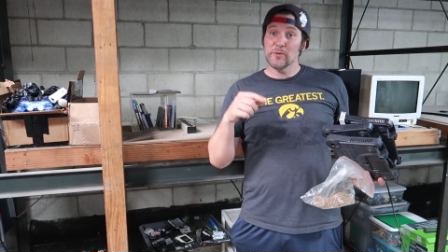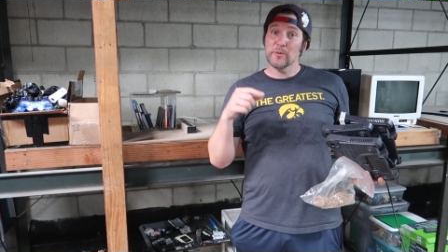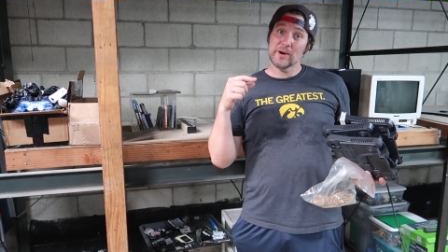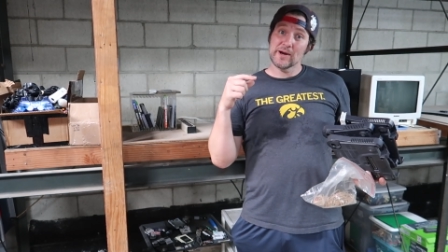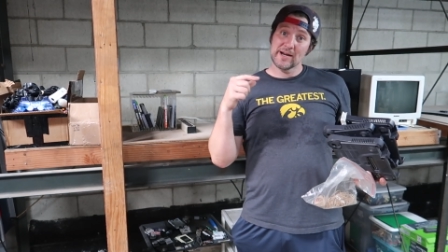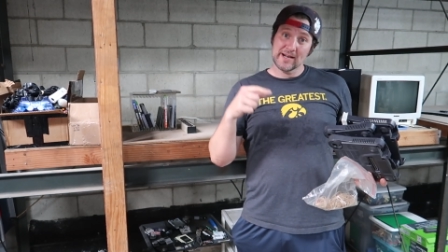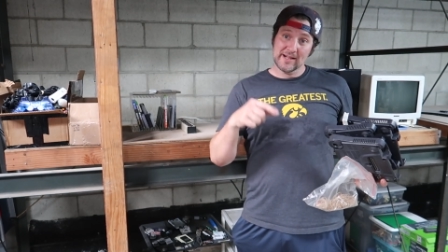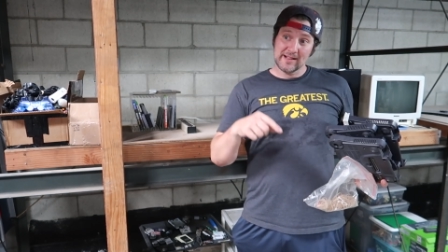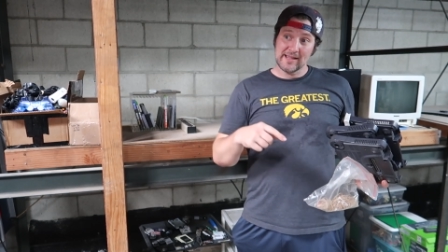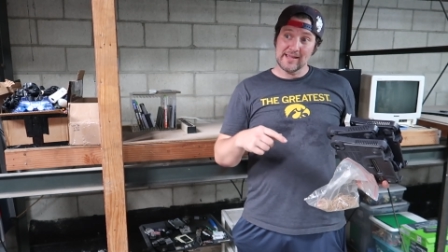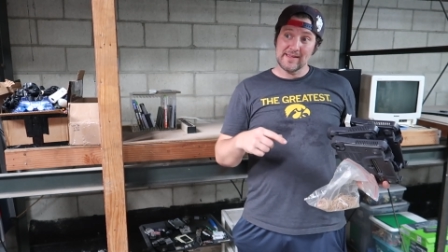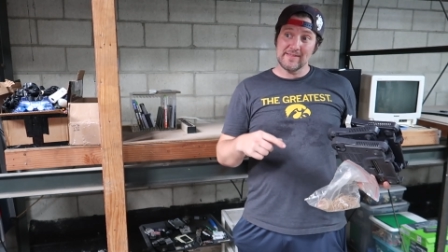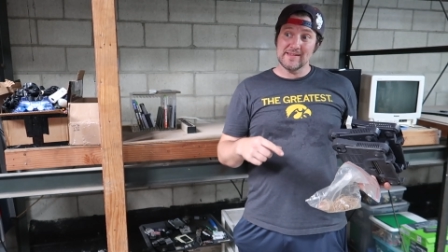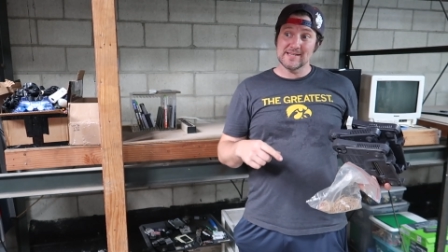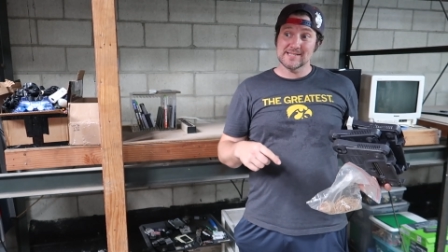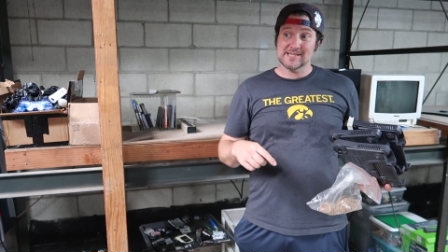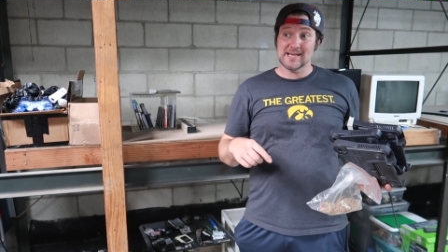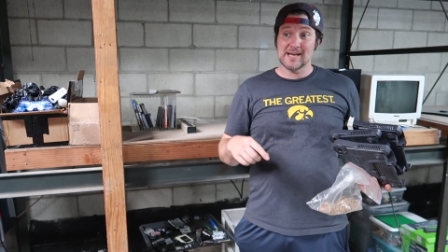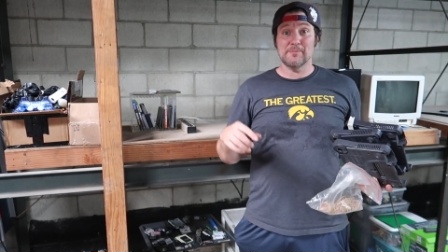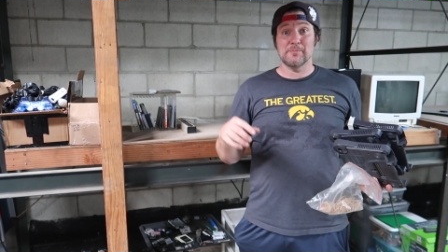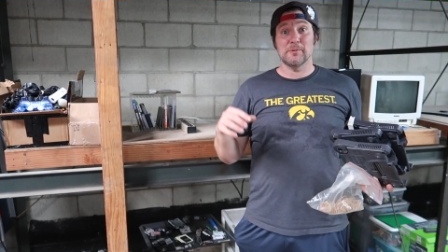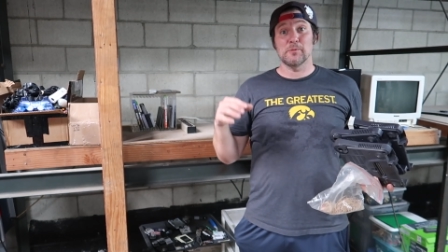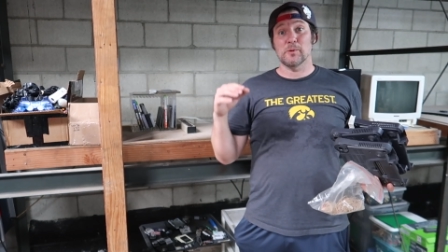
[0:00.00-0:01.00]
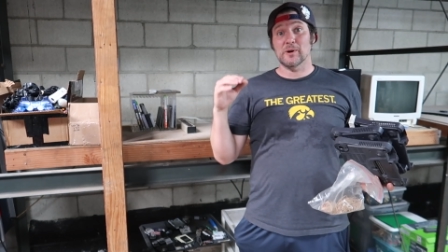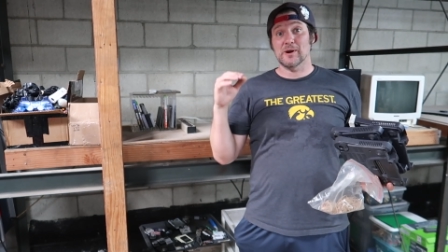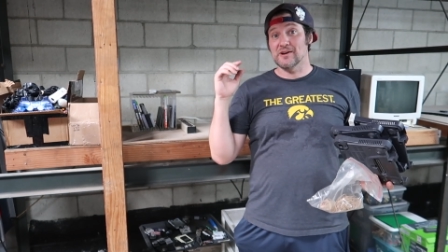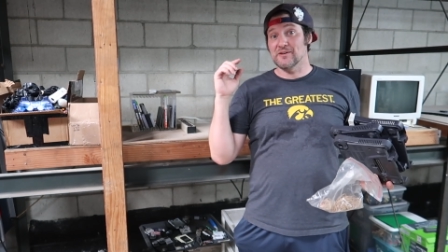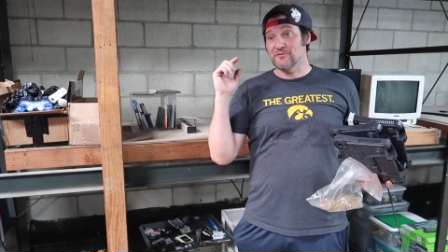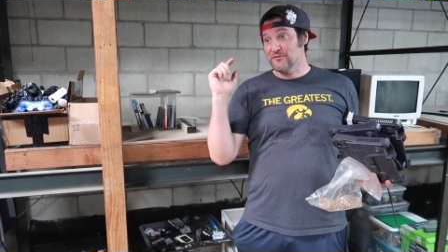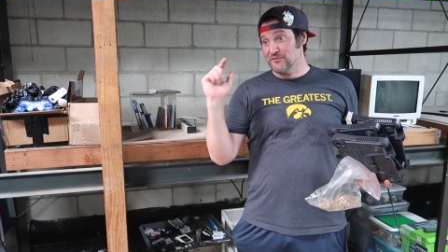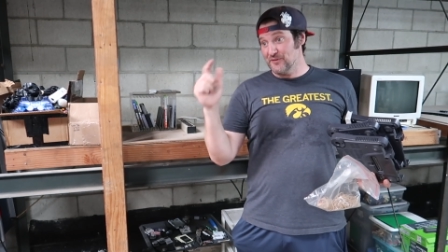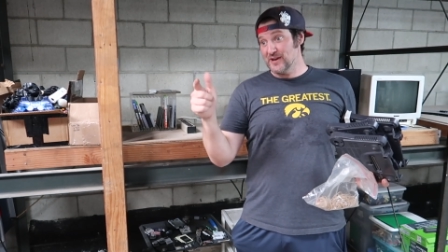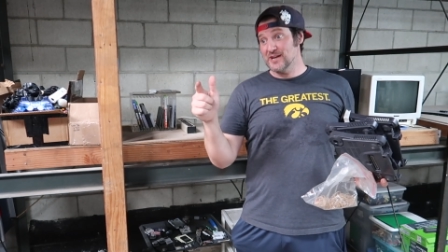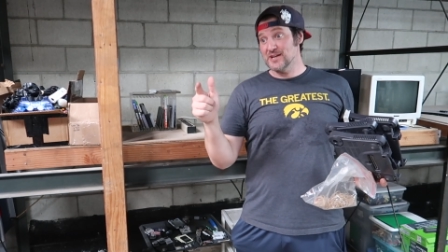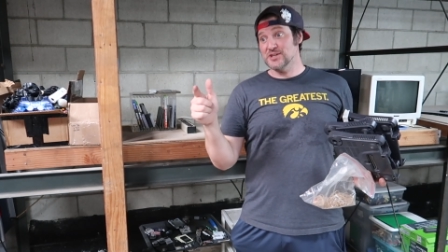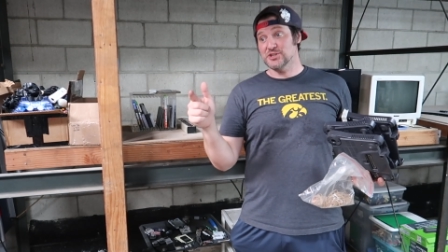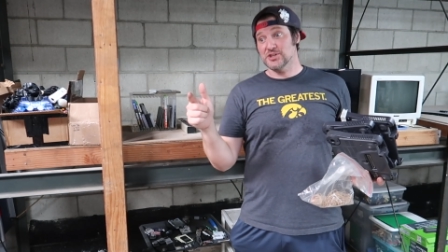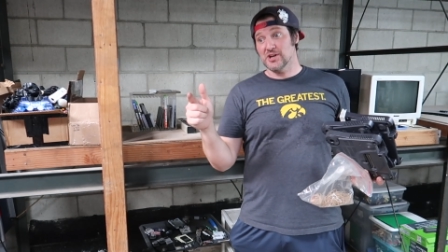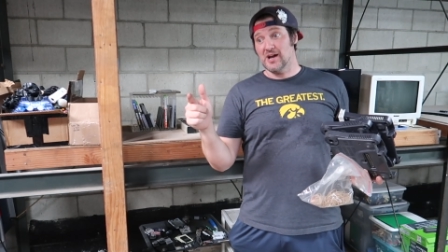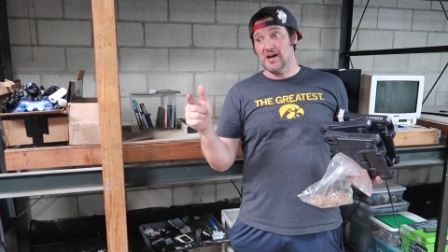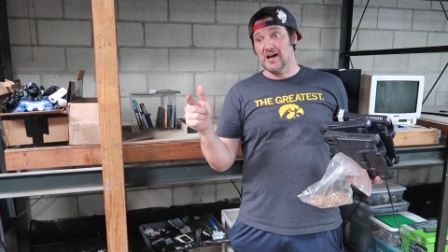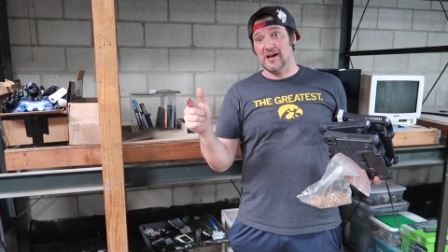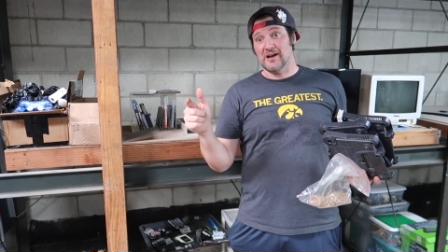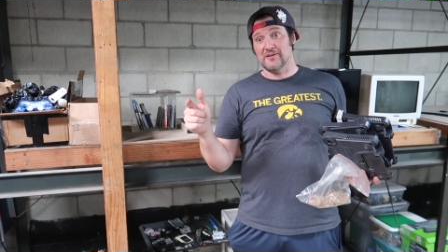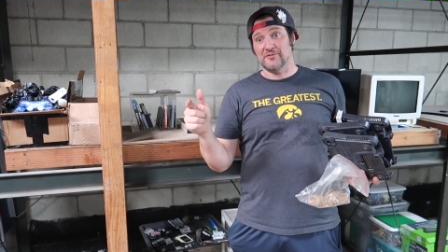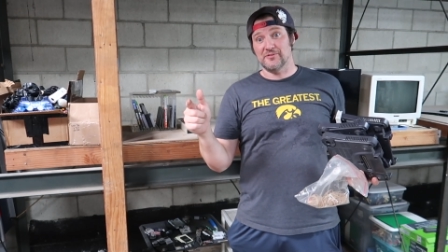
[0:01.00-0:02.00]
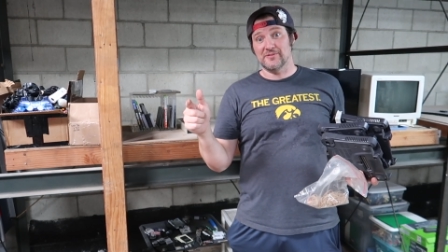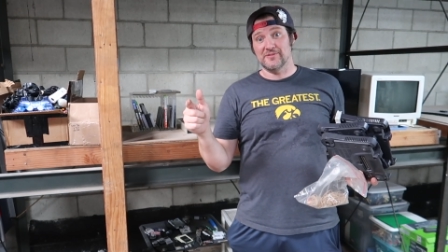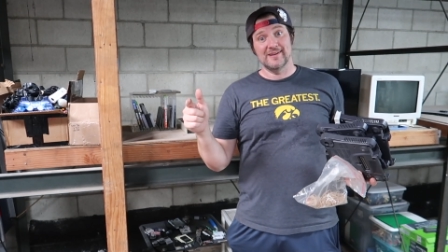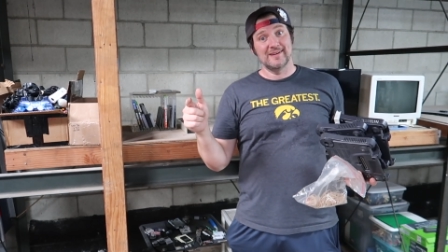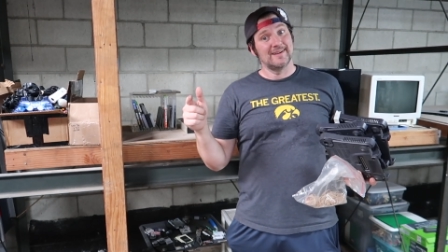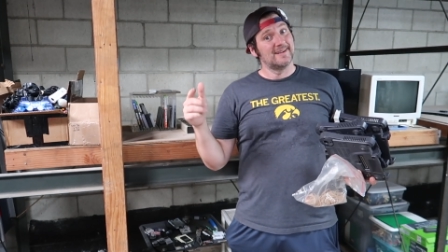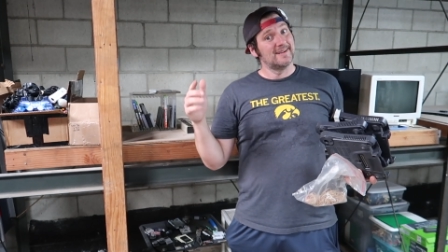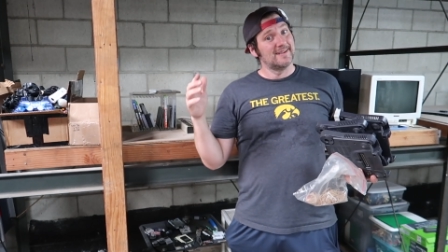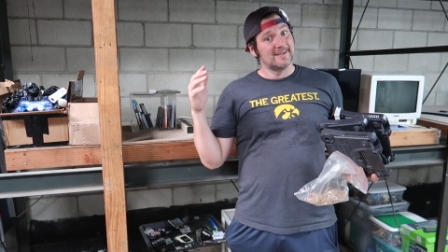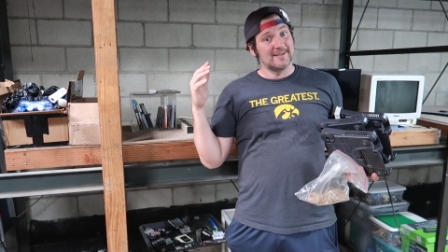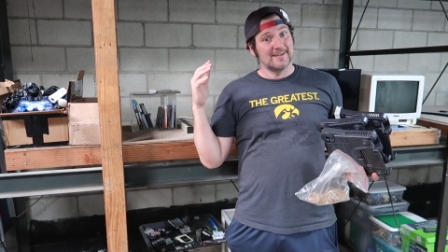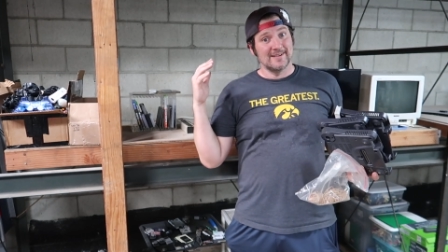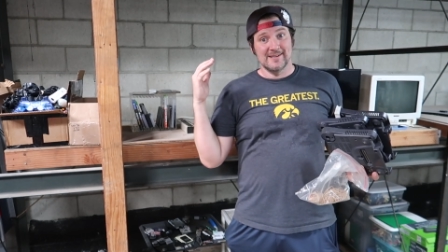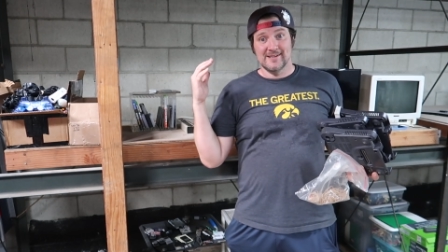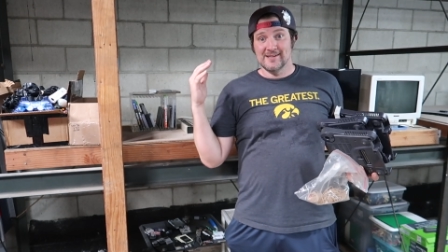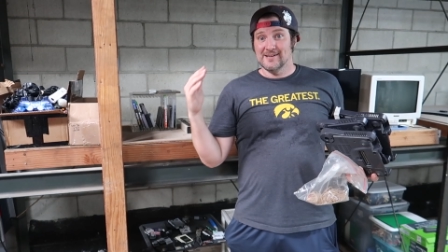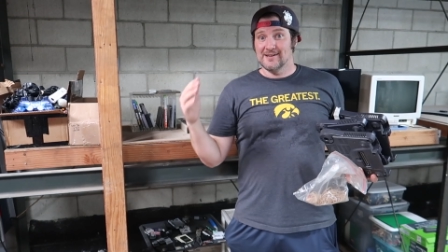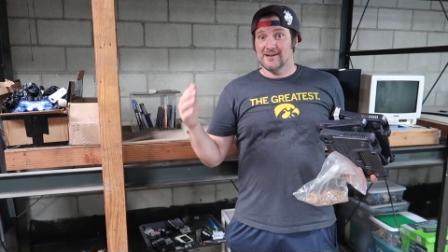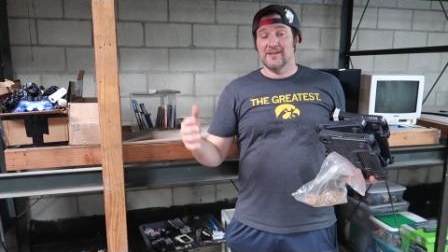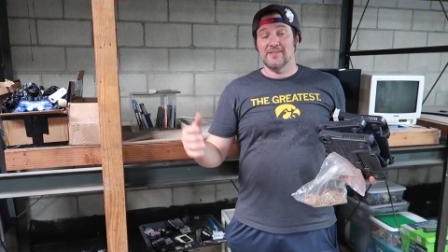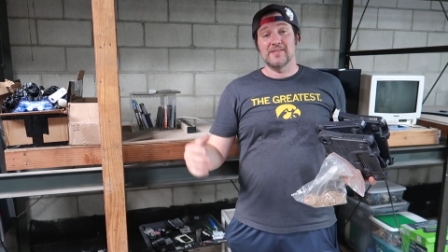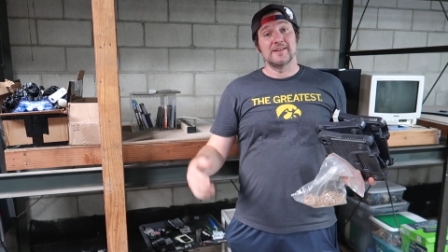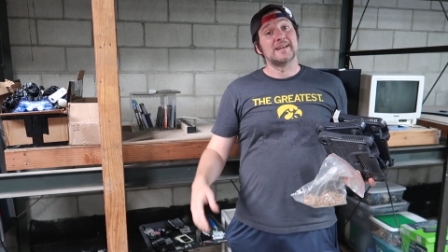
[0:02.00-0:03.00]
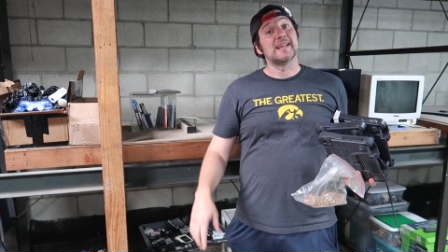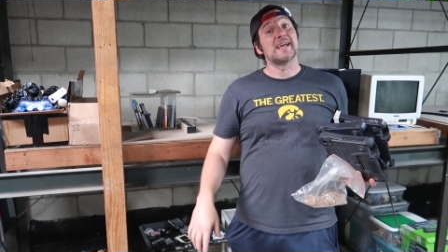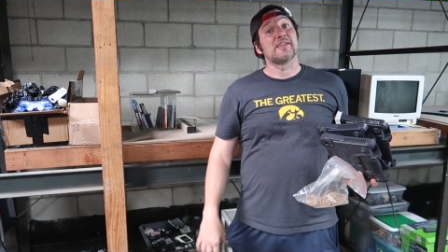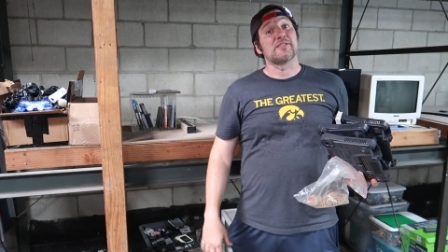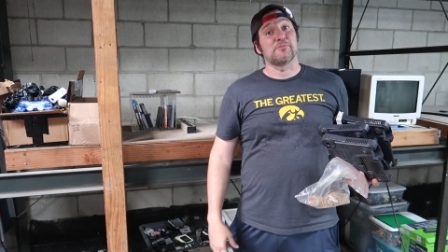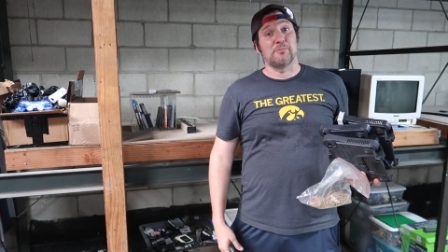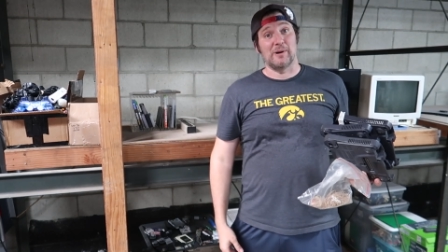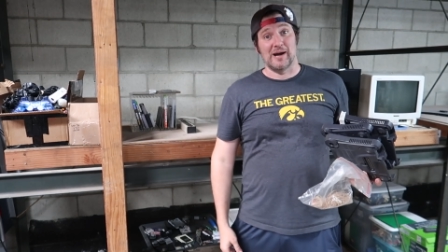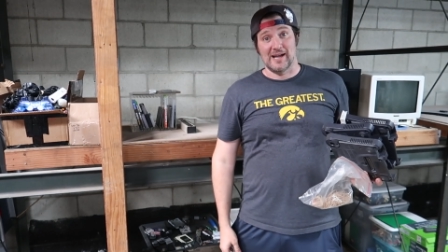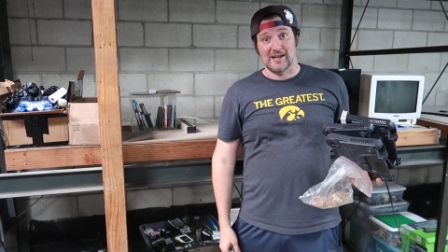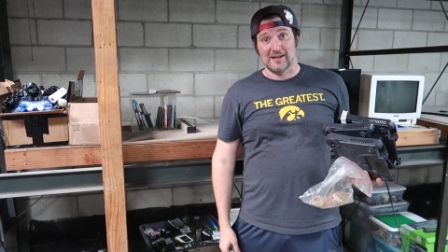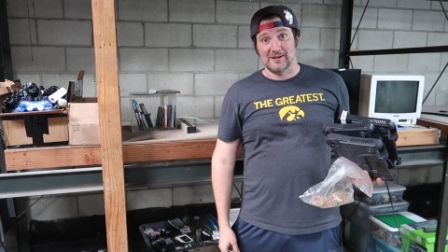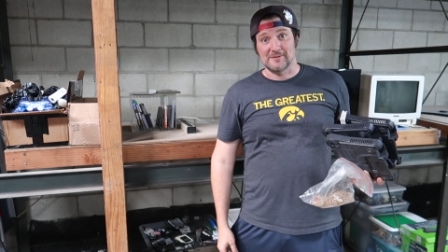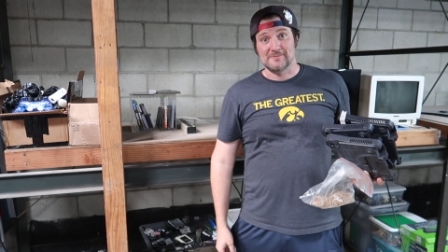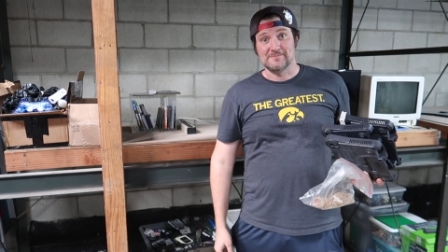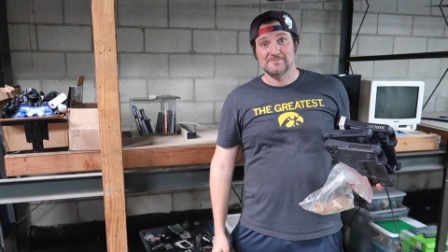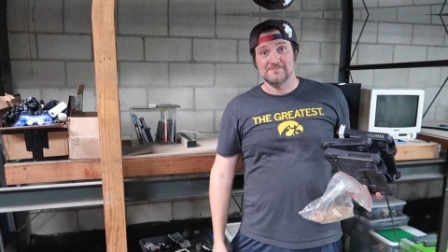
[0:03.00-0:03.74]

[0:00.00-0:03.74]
We're gonna clean this up and we're gonna finish off on the death pile.